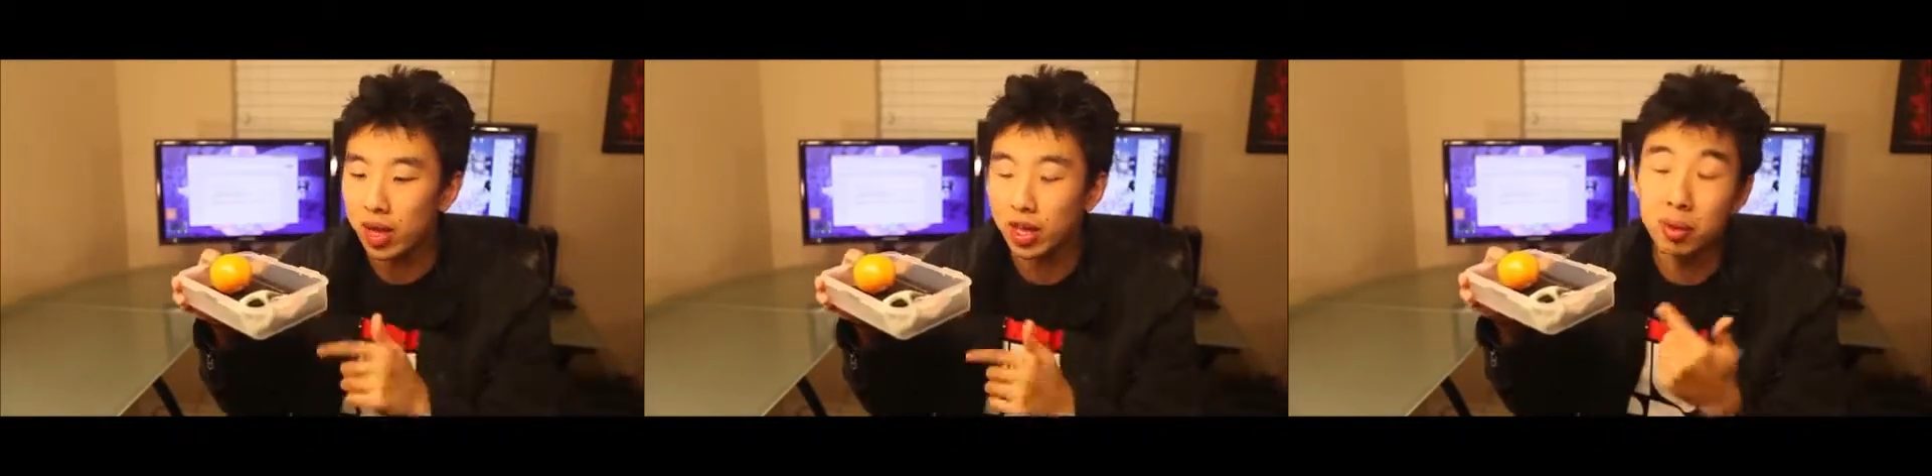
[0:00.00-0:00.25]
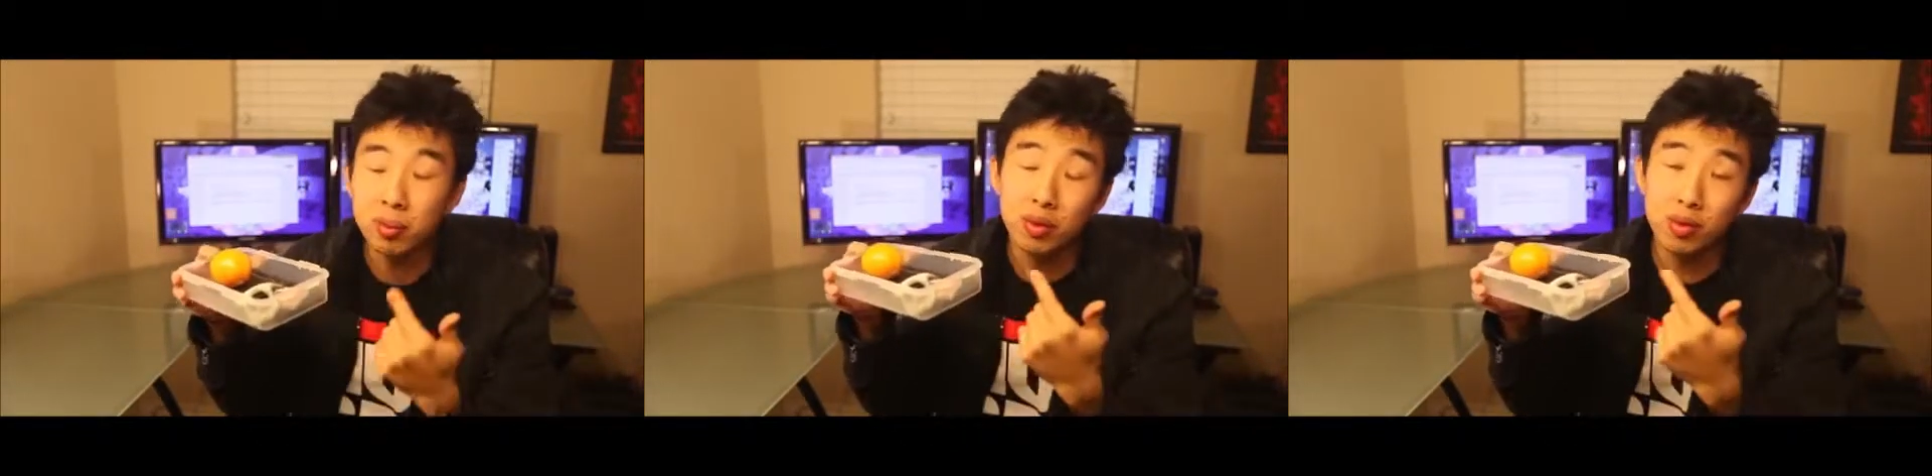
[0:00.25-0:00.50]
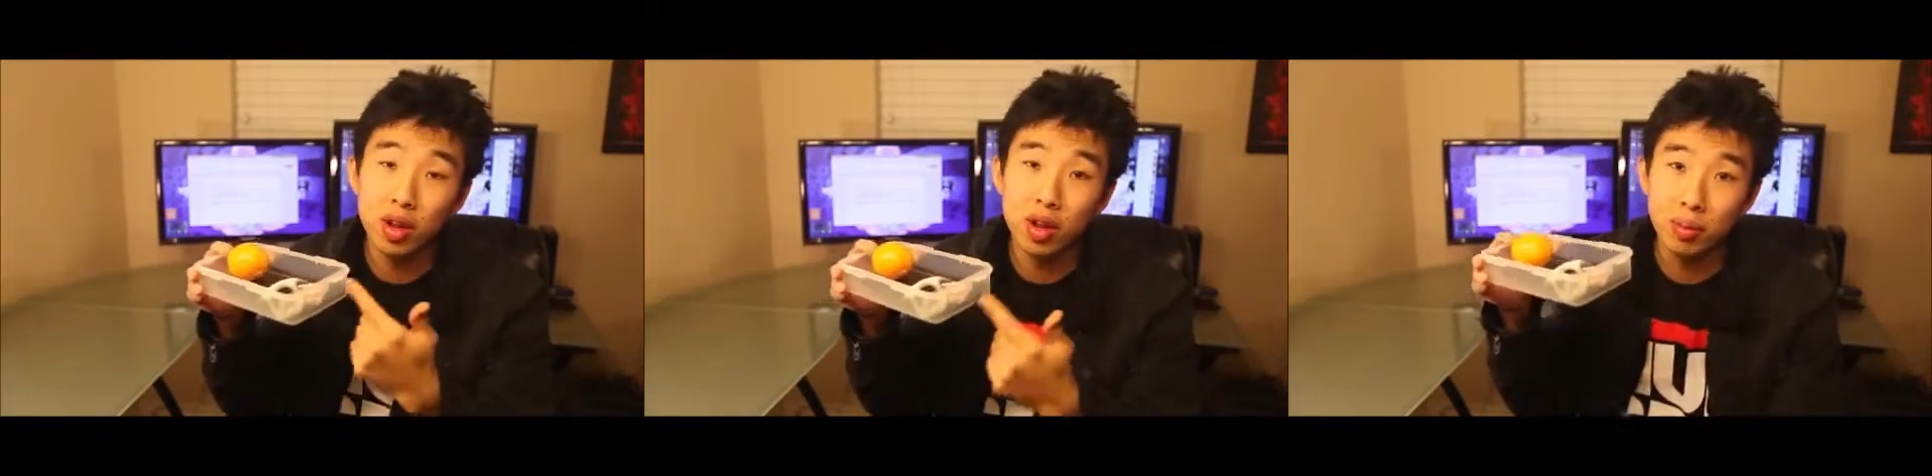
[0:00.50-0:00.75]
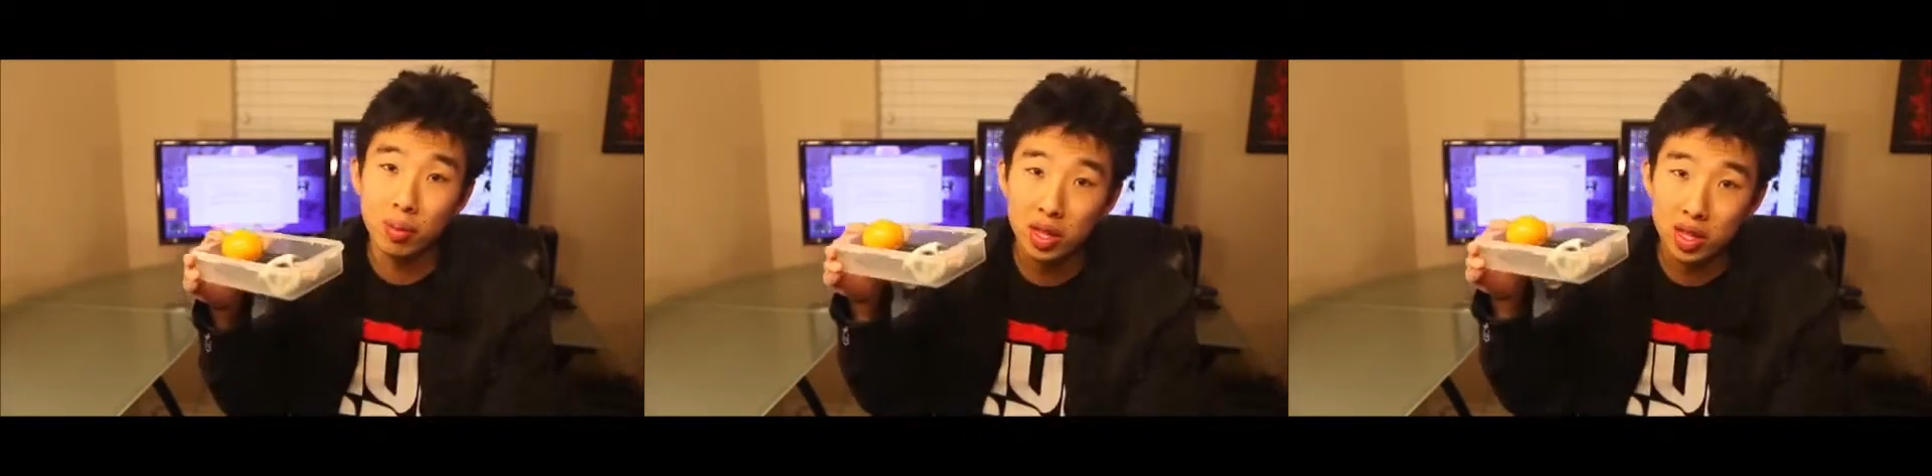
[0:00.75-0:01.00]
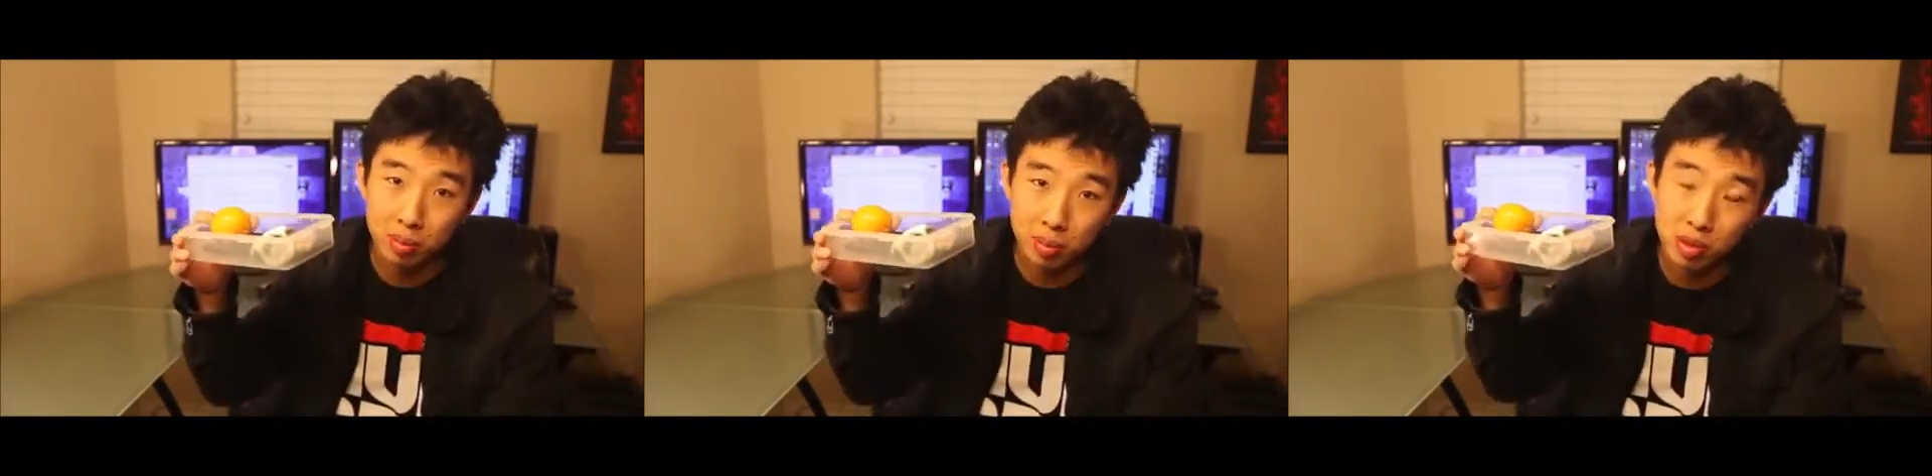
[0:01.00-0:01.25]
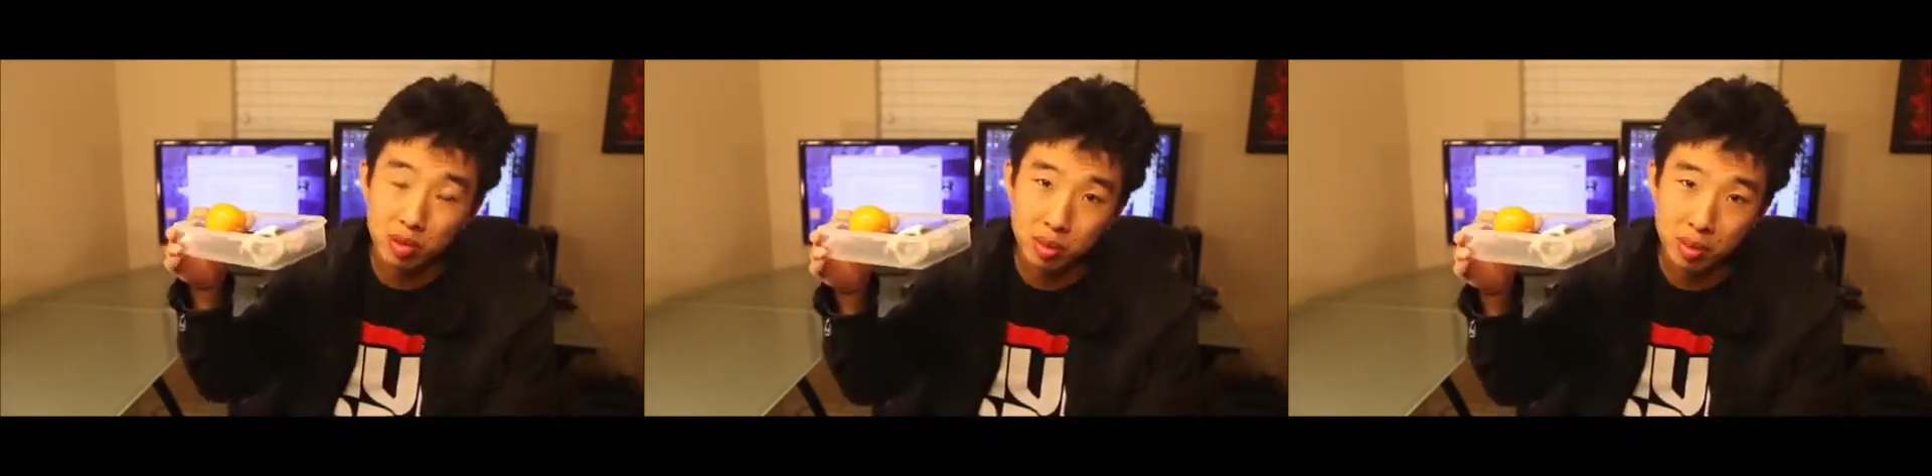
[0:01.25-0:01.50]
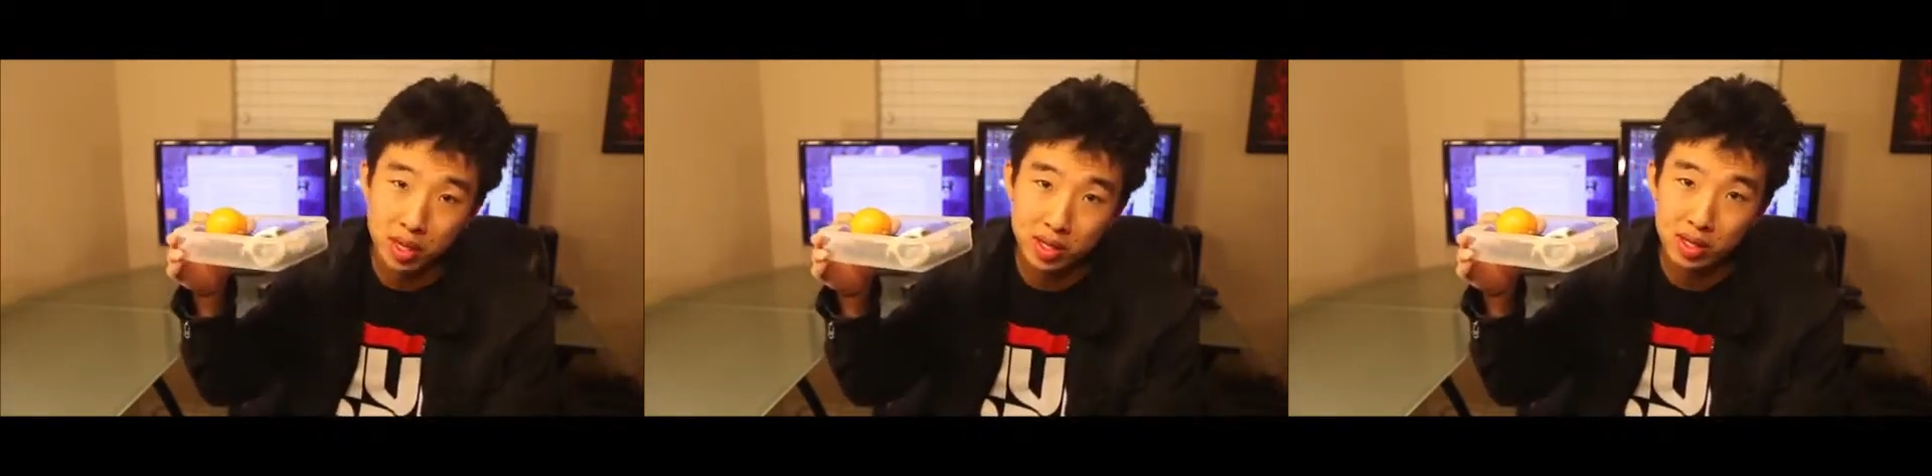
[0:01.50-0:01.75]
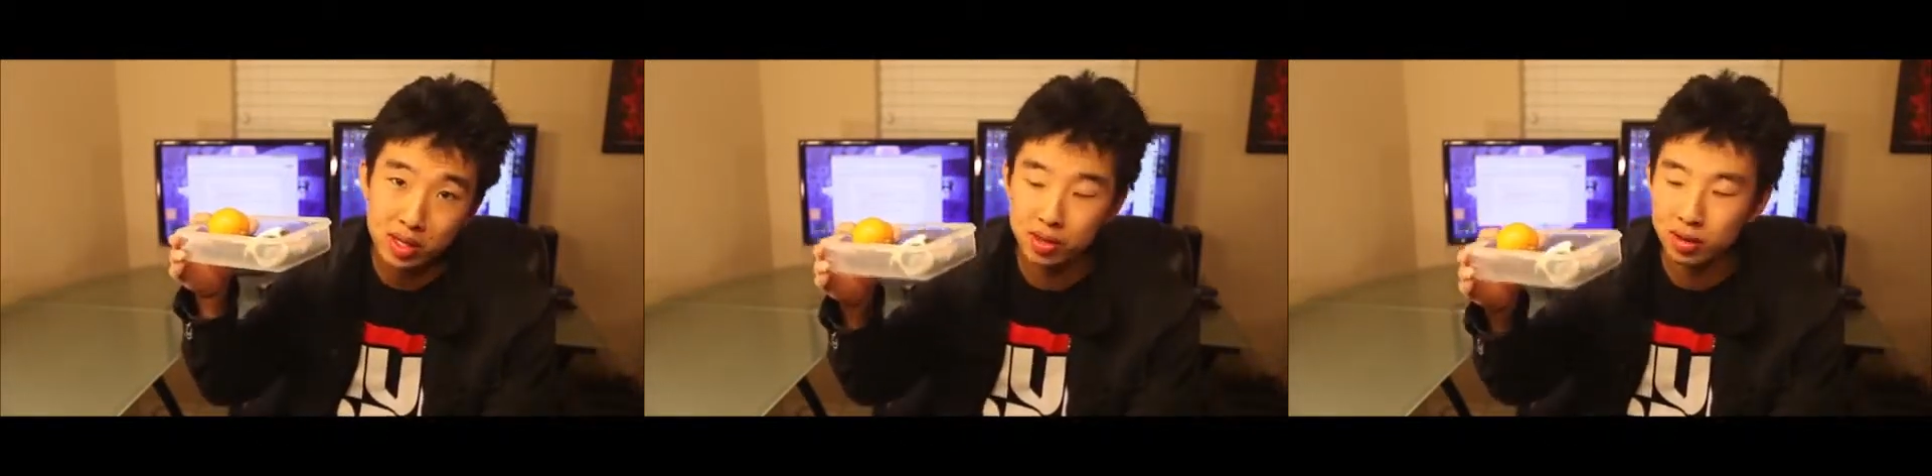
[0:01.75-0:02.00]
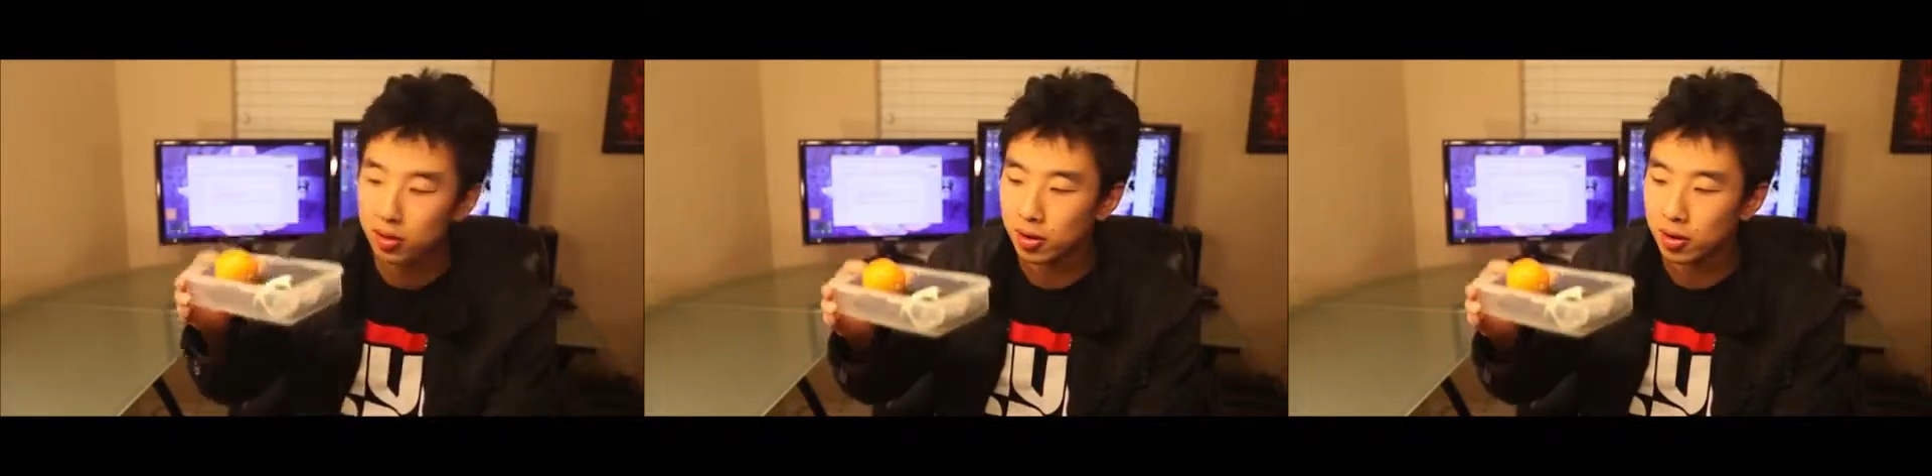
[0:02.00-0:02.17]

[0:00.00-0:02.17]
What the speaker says: and can be run by the computer's processor.